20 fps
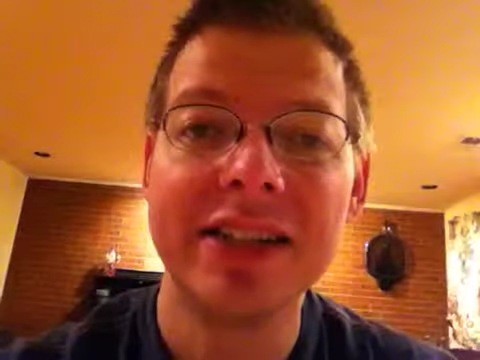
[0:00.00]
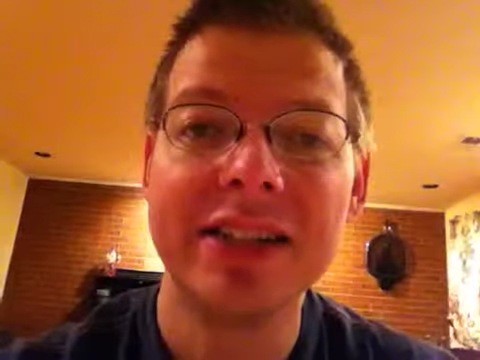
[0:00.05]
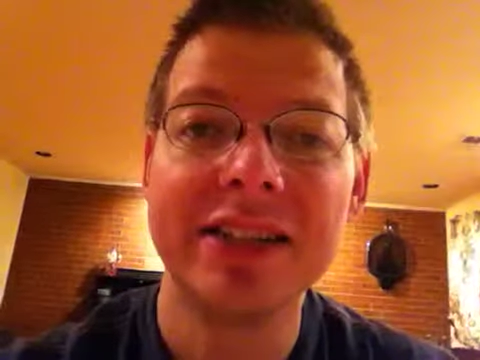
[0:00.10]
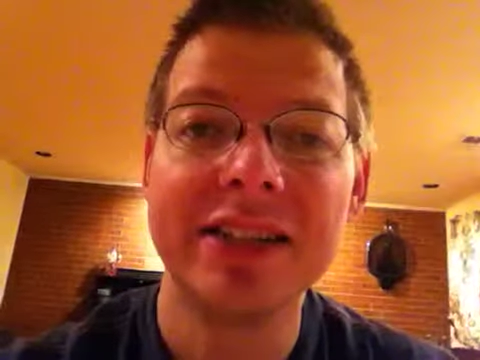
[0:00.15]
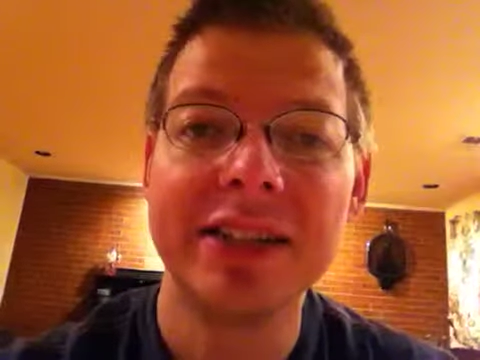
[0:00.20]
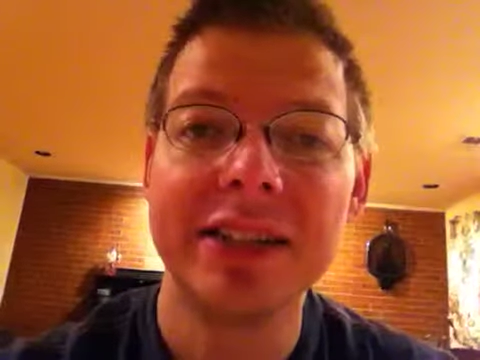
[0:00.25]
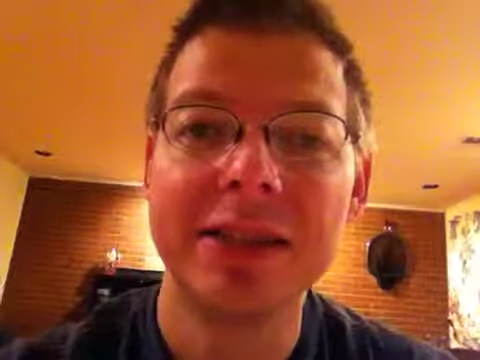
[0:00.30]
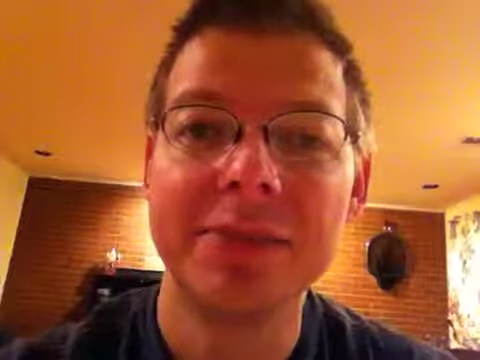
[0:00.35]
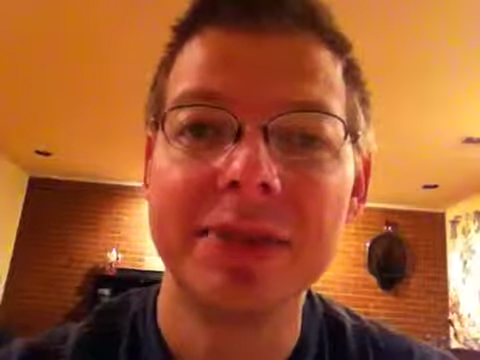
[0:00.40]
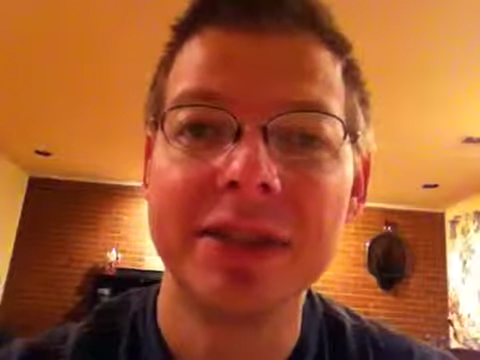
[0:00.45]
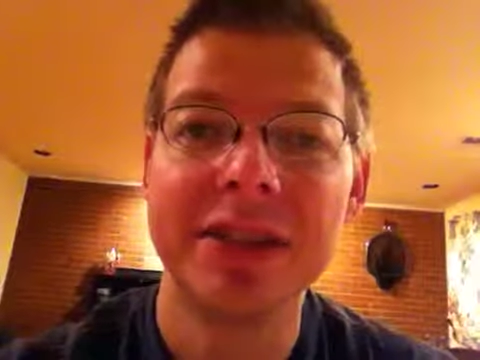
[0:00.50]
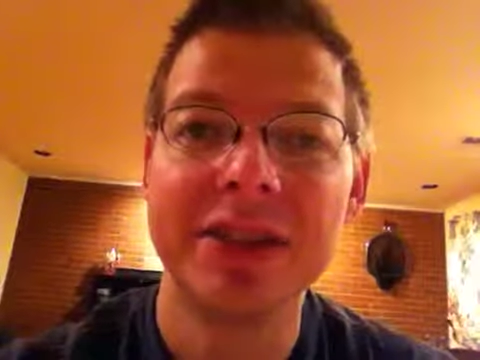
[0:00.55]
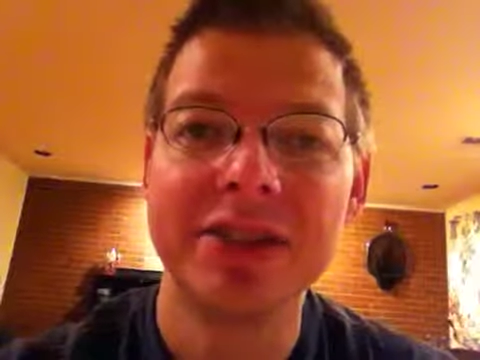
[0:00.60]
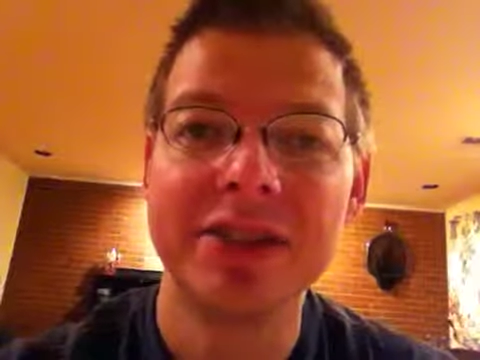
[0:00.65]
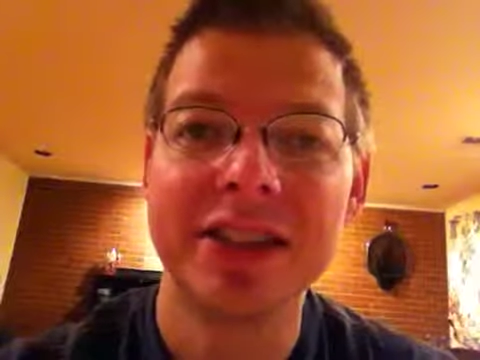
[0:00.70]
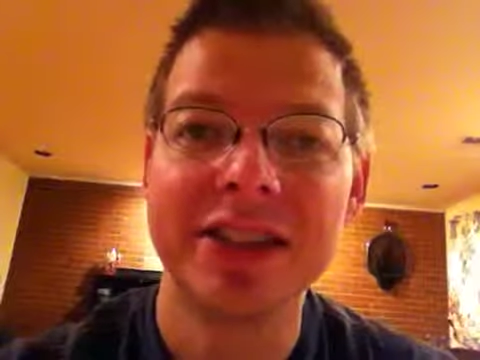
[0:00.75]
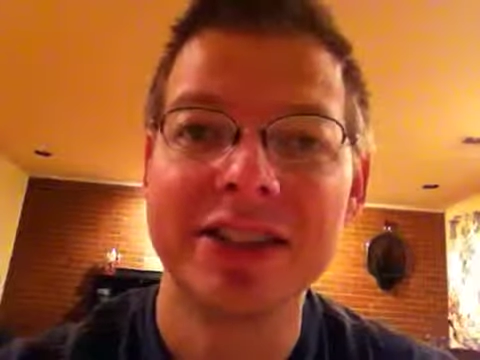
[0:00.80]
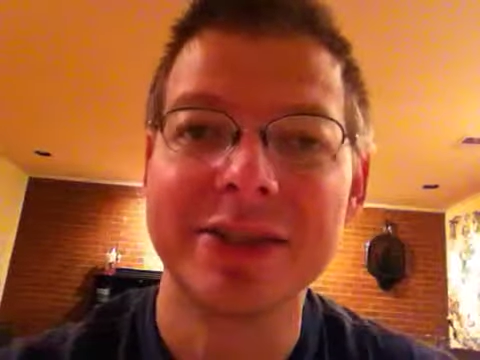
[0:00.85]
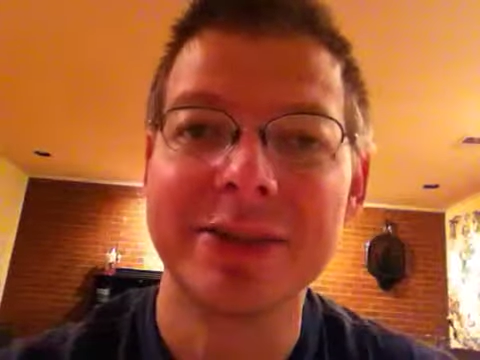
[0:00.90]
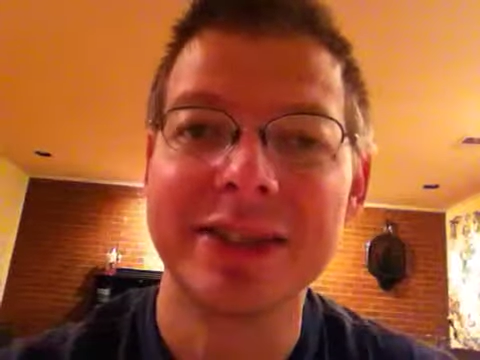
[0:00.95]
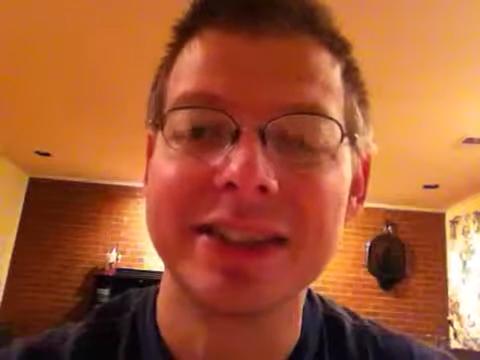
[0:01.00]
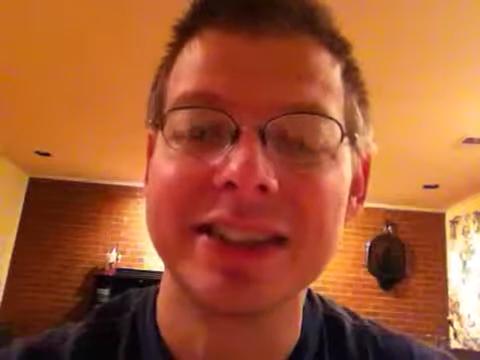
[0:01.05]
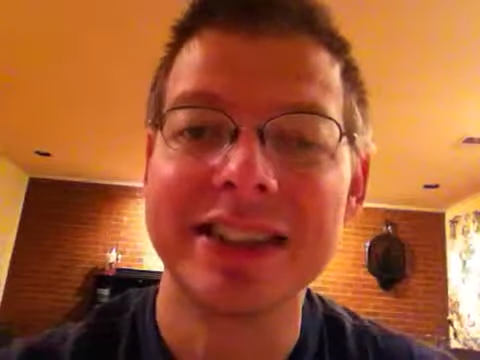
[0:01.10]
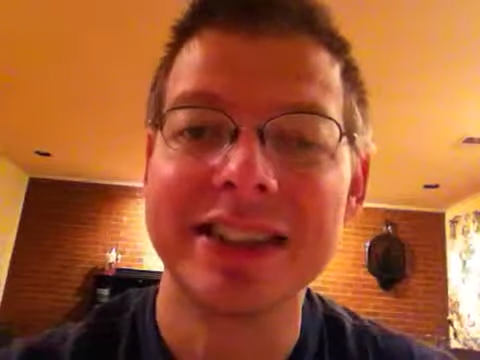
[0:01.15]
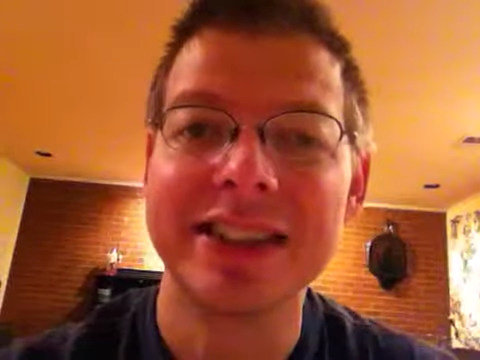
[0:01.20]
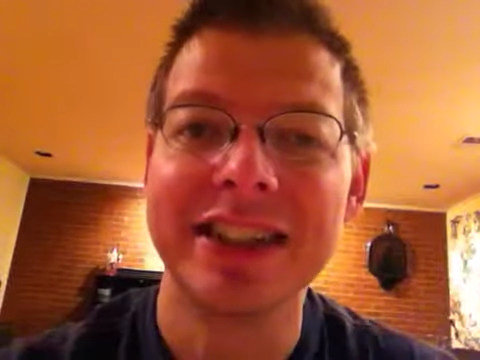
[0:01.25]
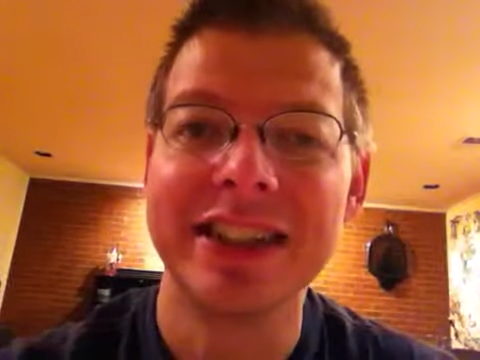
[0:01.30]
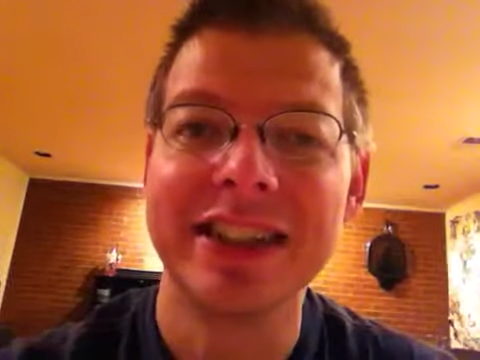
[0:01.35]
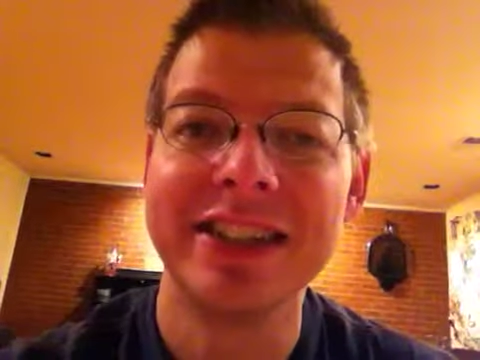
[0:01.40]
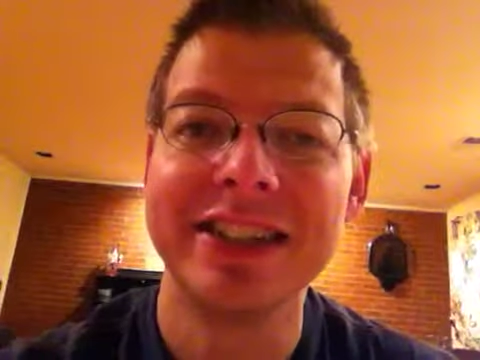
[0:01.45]
tips though it talks about
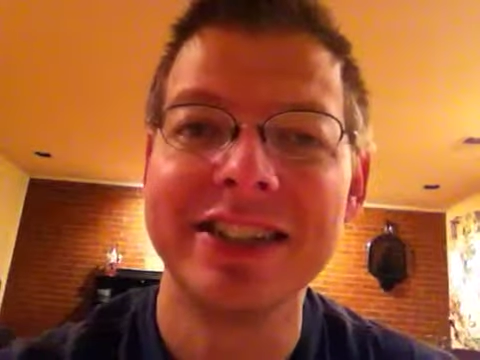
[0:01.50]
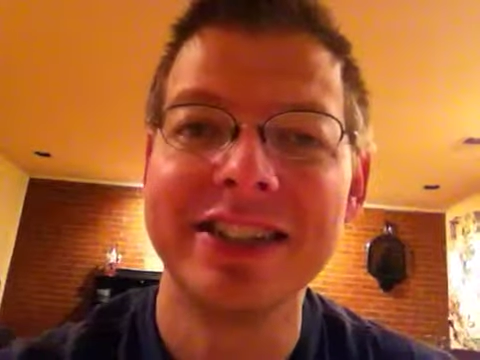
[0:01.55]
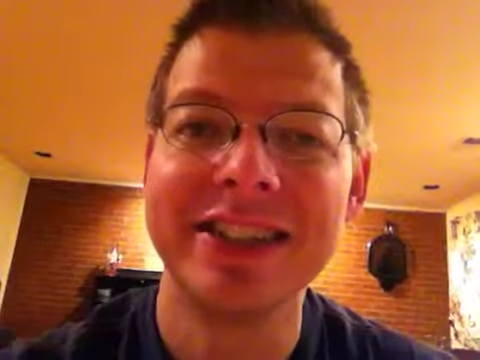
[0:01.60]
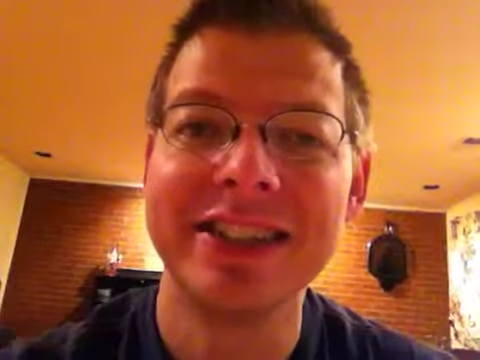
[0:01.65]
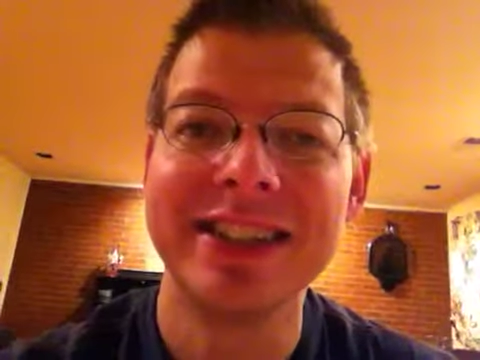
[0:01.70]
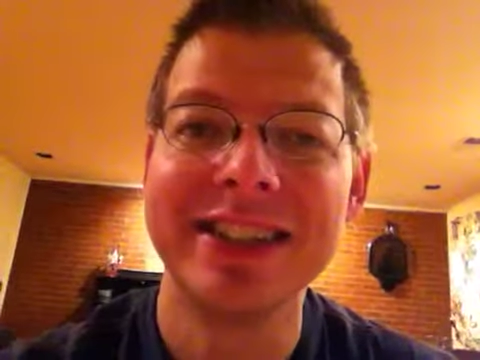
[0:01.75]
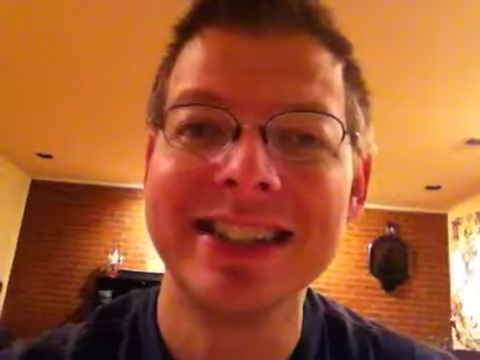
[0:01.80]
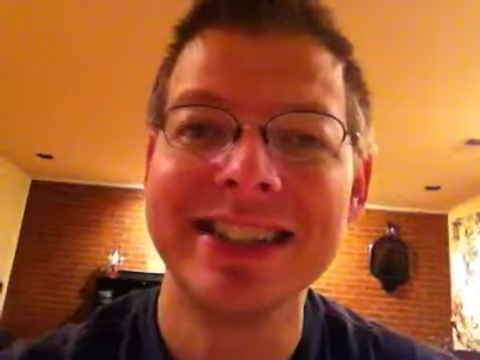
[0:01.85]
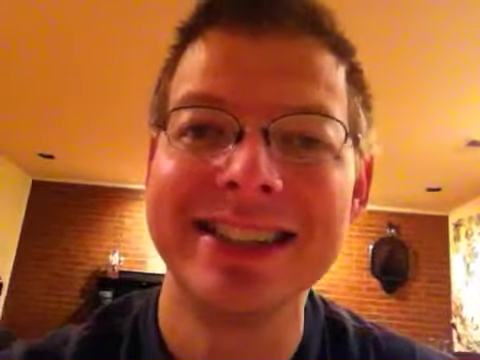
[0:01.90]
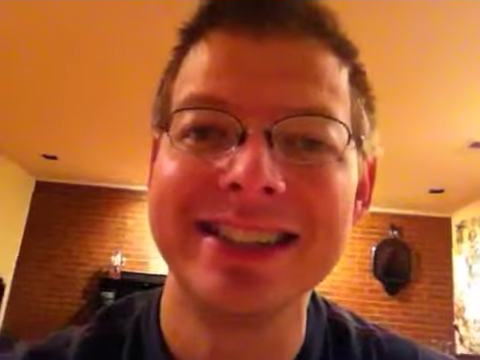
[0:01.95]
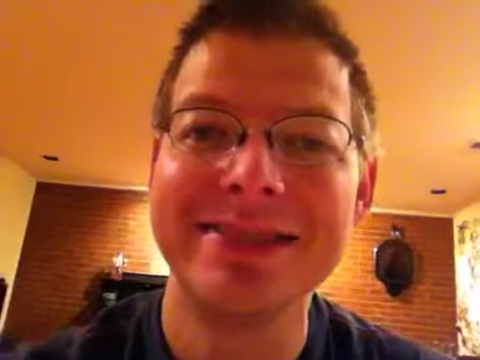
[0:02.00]
technology,